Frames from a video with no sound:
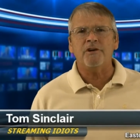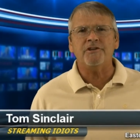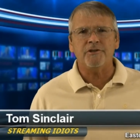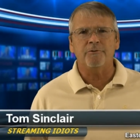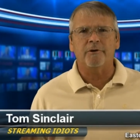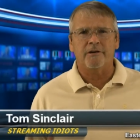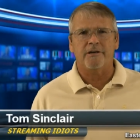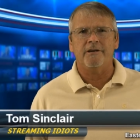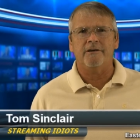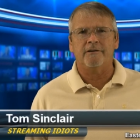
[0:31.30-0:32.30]
you were
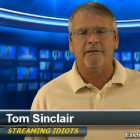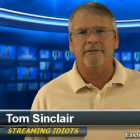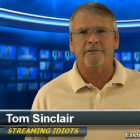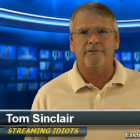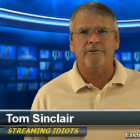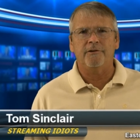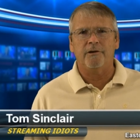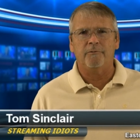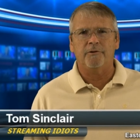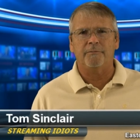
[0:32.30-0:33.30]
here in the
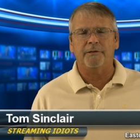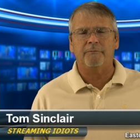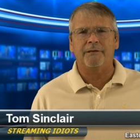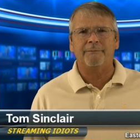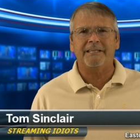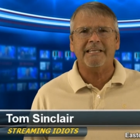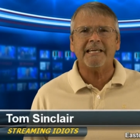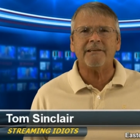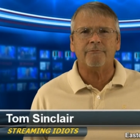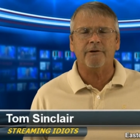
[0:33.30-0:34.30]
studio with me when I'm
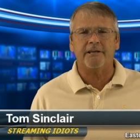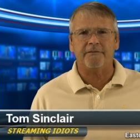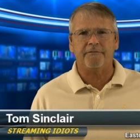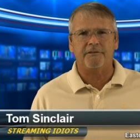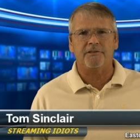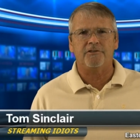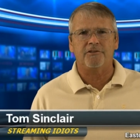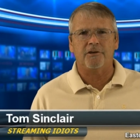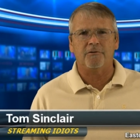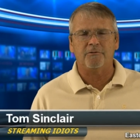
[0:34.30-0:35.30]
getting ready for these
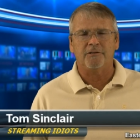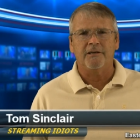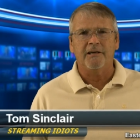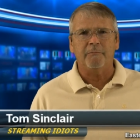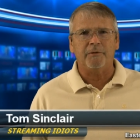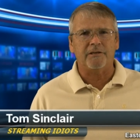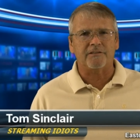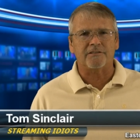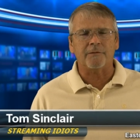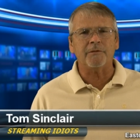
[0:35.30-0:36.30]
shows,
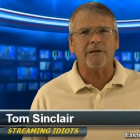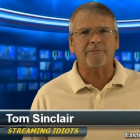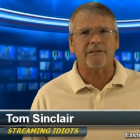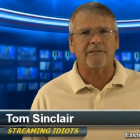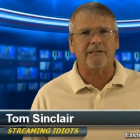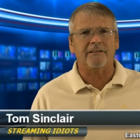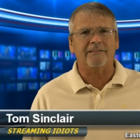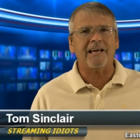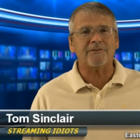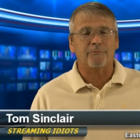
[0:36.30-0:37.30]
because sometimes I
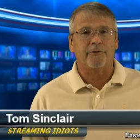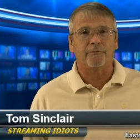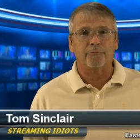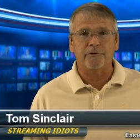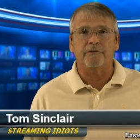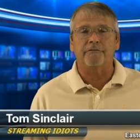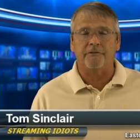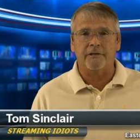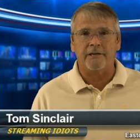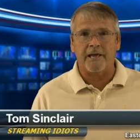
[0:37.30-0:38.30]
think that's where the real
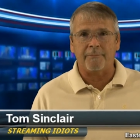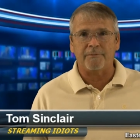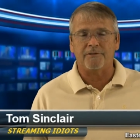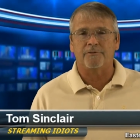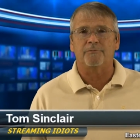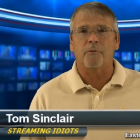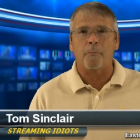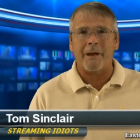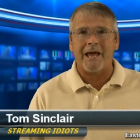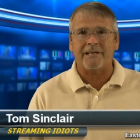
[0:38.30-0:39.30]
fun happens, the
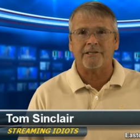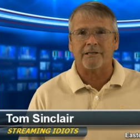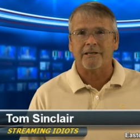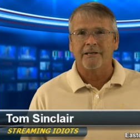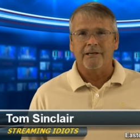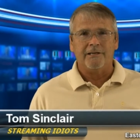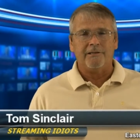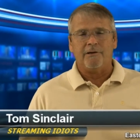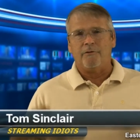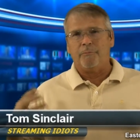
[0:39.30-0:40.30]
real magic,
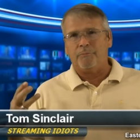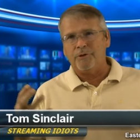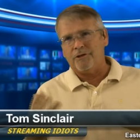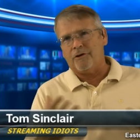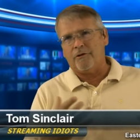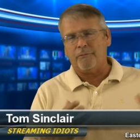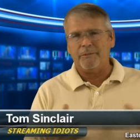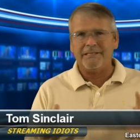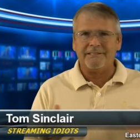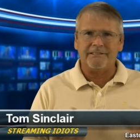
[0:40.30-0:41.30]
you know, the putting all the
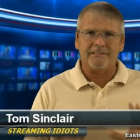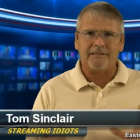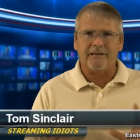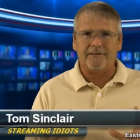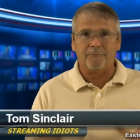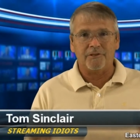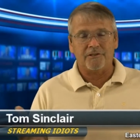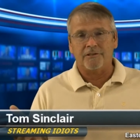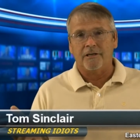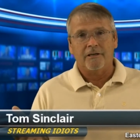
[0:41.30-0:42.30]
pieces together,
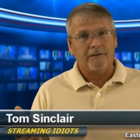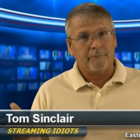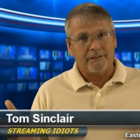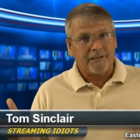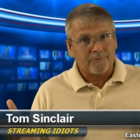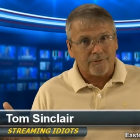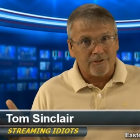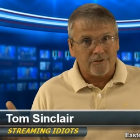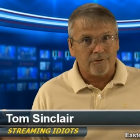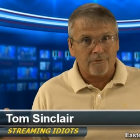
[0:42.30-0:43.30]
which is, I mean, that's
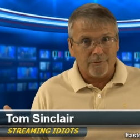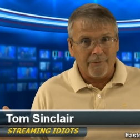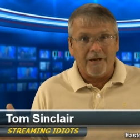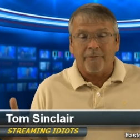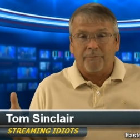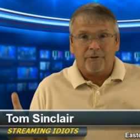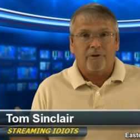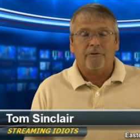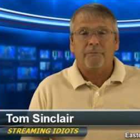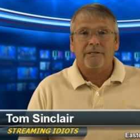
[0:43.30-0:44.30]
what these shows are about,
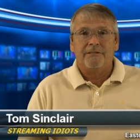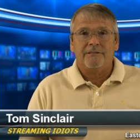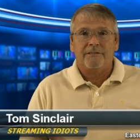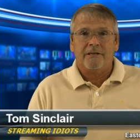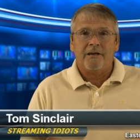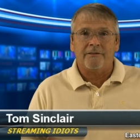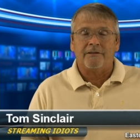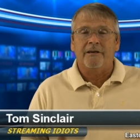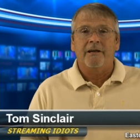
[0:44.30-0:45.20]
putting all the pieces together.